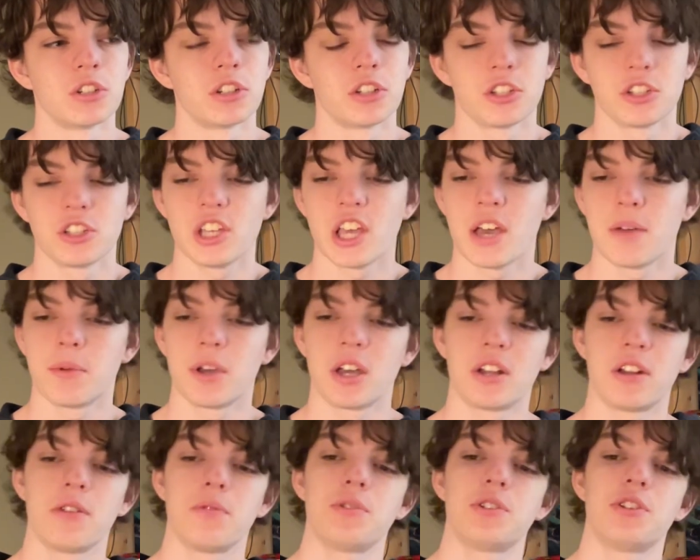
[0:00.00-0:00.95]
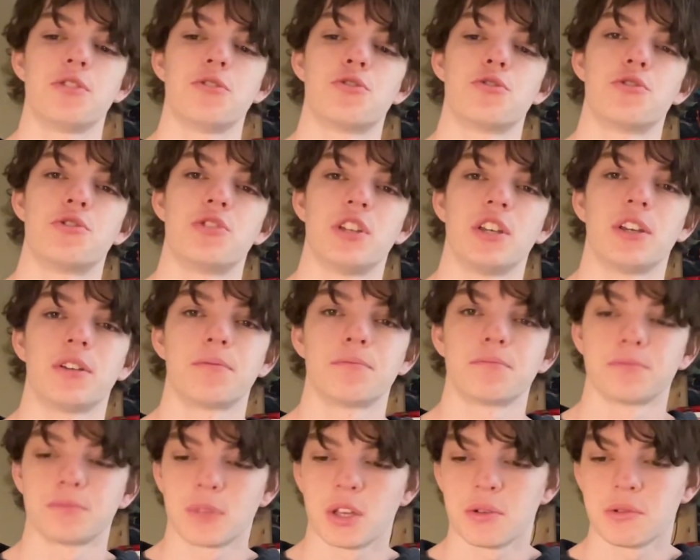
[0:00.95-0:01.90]
yeah, man, it was interesting.
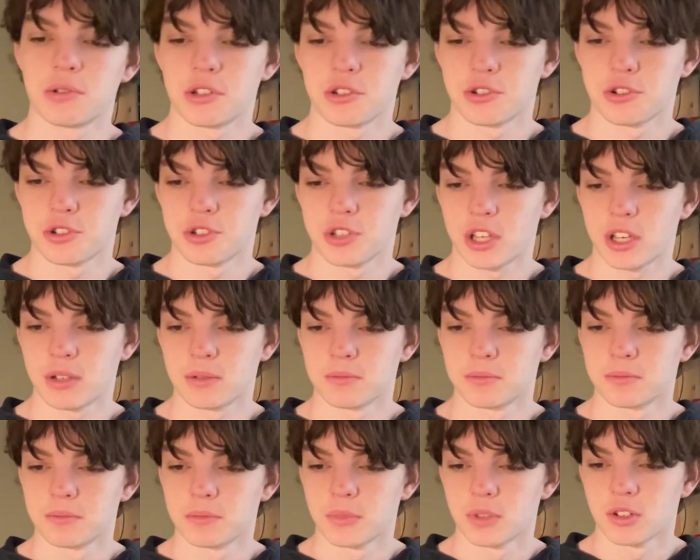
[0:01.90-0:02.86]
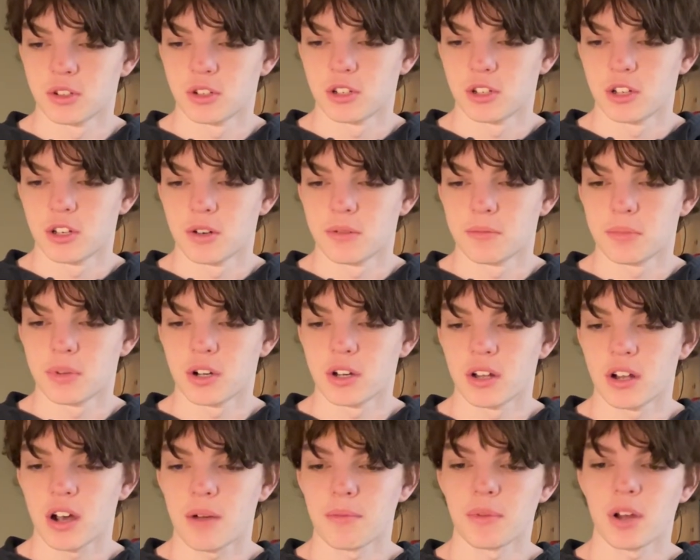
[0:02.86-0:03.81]
It was interesting. But
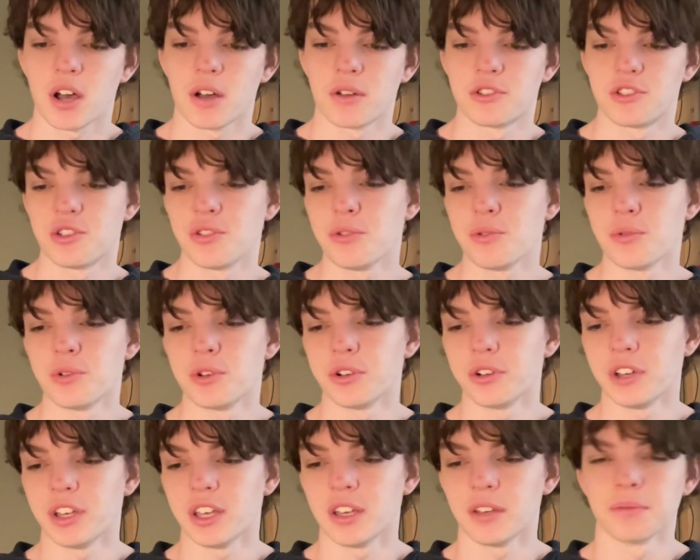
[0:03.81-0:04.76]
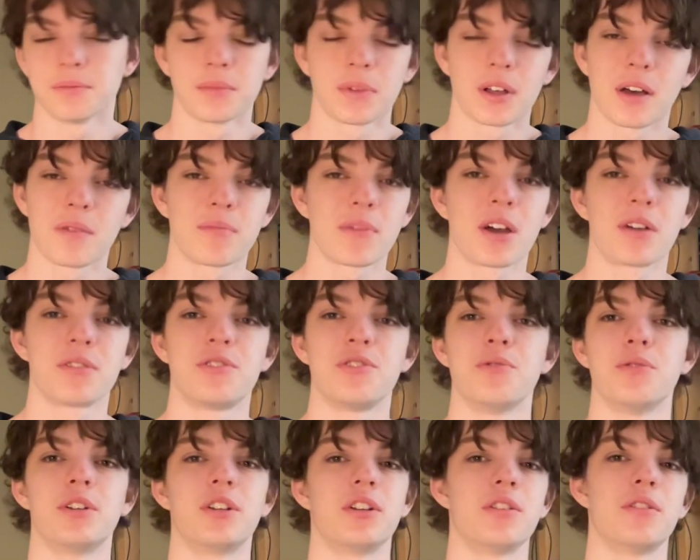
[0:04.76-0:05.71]
I'm not too
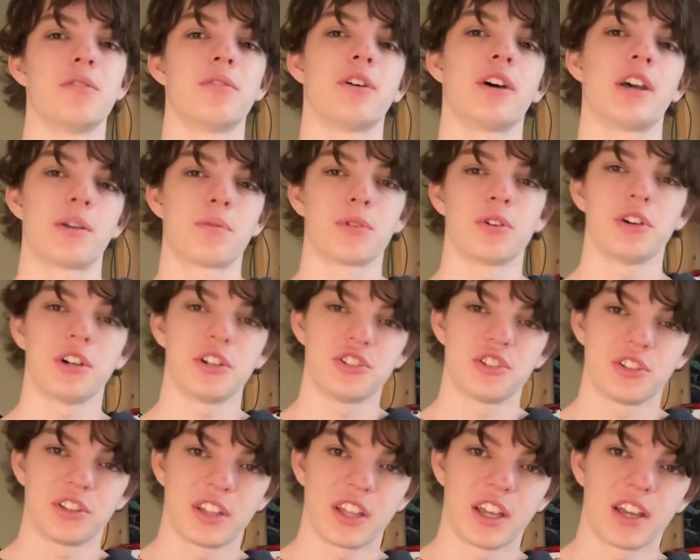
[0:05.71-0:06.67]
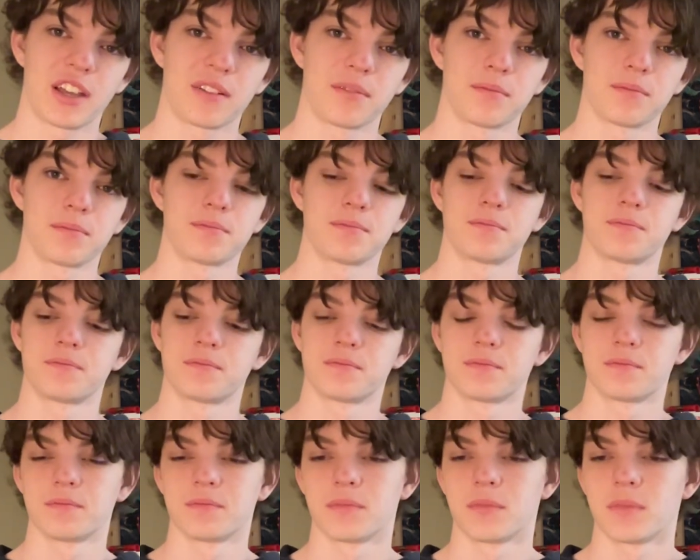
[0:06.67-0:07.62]
into the, like, religion thing.
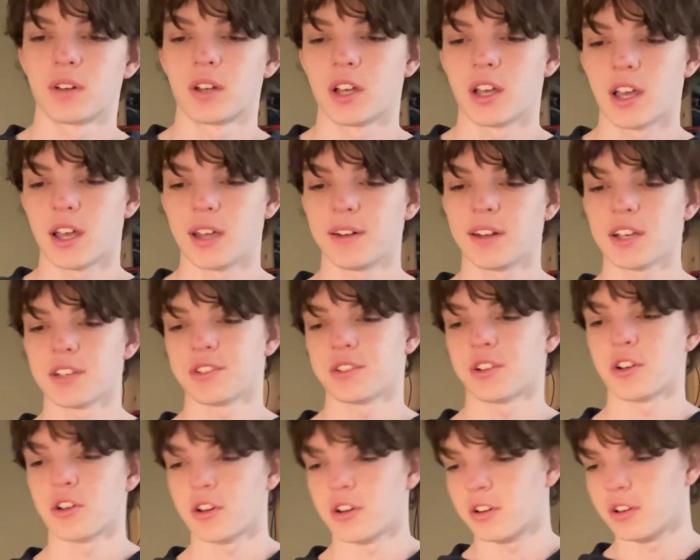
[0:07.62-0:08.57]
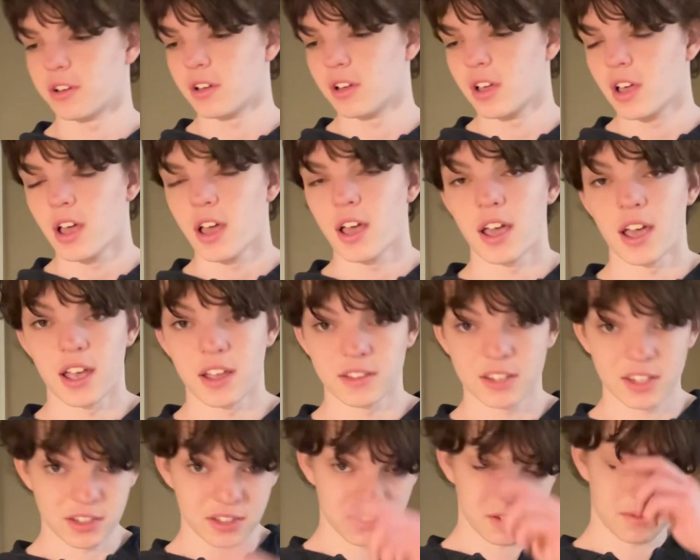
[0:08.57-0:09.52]
It doesn't hurt. It
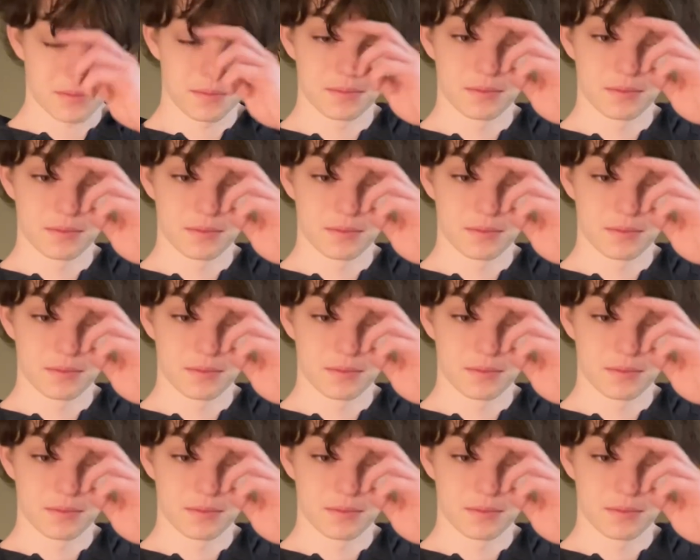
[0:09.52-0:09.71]
doesn't